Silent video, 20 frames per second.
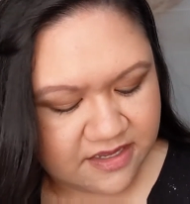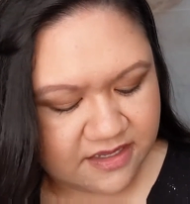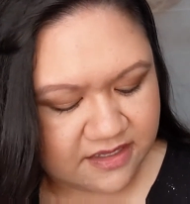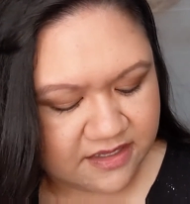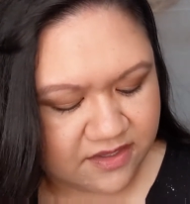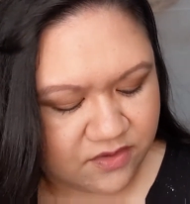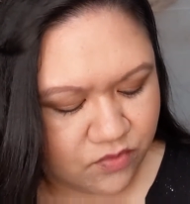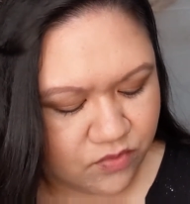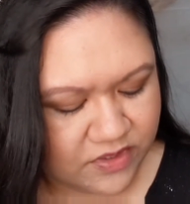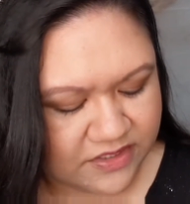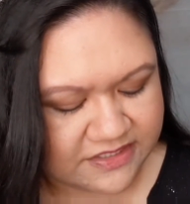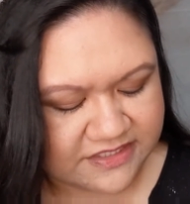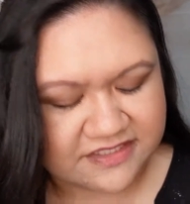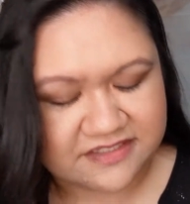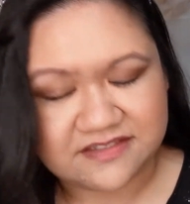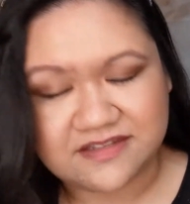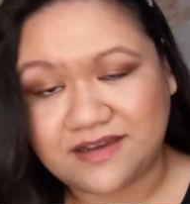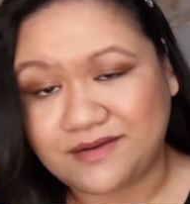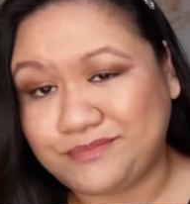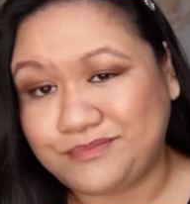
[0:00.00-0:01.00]
He
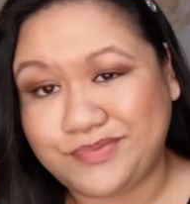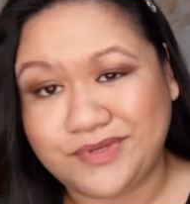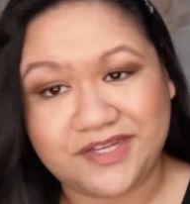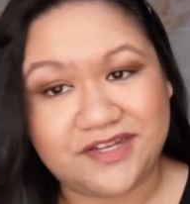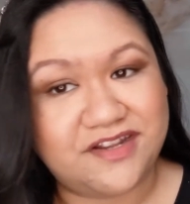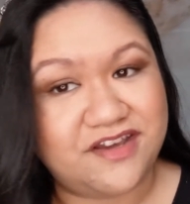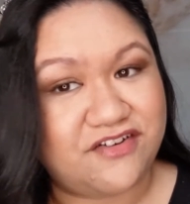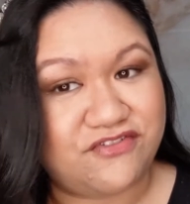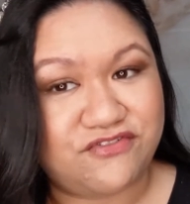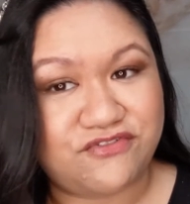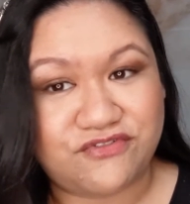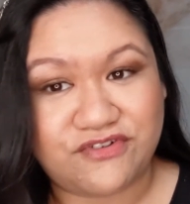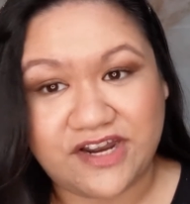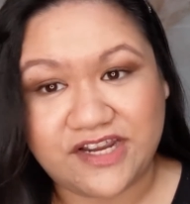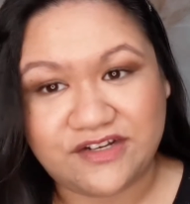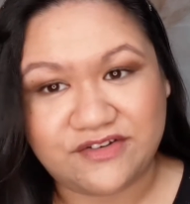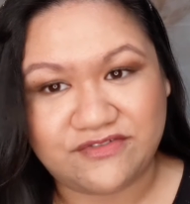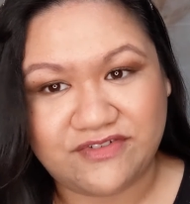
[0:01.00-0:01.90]
wasn't a bit afraid